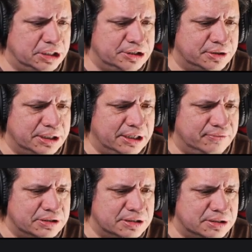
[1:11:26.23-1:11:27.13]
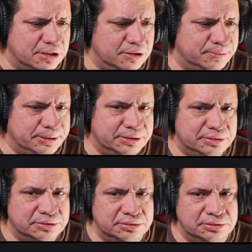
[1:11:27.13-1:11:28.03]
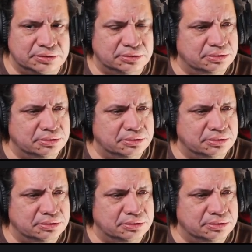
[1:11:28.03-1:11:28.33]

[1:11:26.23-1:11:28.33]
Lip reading: Make sure Canvas is open.